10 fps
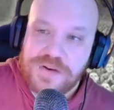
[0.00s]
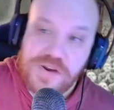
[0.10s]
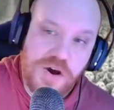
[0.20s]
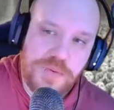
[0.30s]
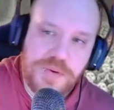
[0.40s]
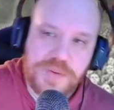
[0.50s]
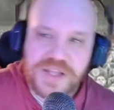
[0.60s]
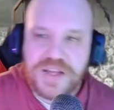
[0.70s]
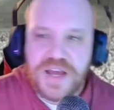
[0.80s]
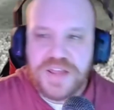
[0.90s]
No, but I mean,
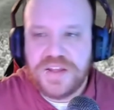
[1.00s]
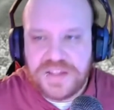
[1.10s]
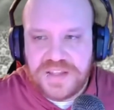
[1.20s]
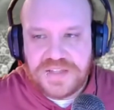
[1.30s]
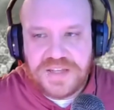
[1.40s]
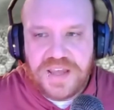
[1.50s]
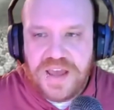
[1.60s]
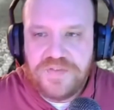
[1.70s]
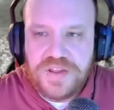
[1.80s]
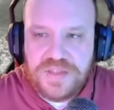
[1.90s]
yeah, I think like this, like,
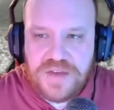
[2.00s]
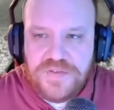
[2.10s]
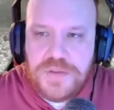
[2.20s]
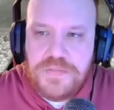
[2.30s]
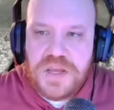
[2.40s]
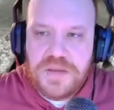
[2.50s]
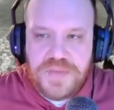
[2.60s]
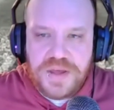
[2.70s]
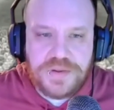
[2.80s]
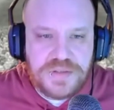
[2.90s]
every meme
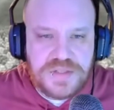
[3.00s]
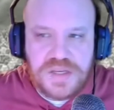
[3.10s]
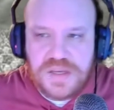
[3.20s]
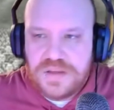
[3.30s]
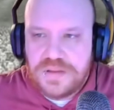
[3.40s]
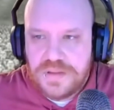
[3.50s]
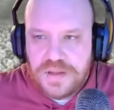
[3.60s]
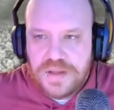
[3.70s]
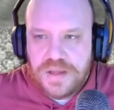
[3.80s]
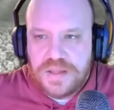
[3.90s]
that you see
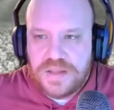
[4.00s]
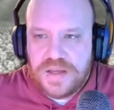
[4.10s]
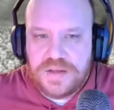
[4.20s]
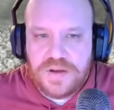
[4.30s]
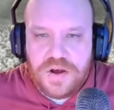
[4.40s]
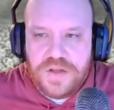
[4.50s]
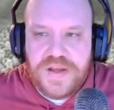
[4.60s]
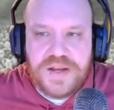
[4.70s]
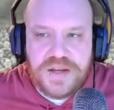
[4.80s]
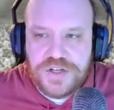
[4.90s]
and like all
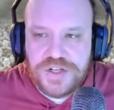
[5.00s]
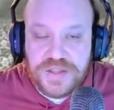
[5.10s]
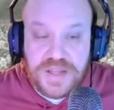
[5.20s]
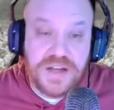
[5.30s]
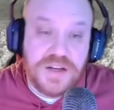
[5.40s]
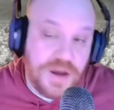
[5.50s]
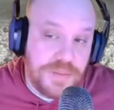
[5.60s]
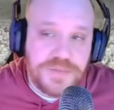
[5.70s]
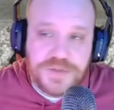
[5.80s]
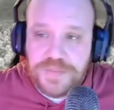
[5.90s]
that kind of shit, that
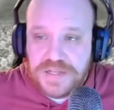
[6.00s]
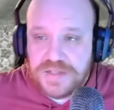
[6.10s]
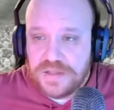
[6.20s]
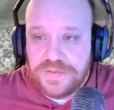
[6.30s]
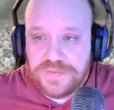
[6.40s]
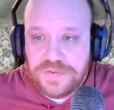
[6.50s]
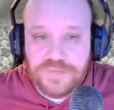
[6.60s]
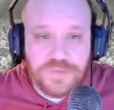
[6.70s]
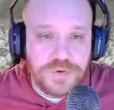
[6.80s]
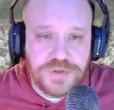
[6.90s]
comes basically from
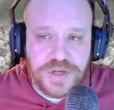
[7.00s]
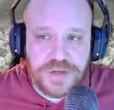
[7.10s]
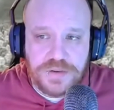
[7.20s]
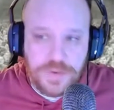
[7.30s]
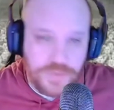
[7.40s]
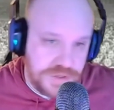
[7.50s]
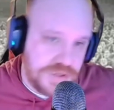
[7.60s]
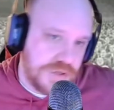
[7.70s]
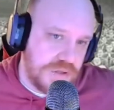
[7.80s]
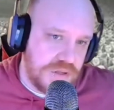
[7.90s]
4chan originally.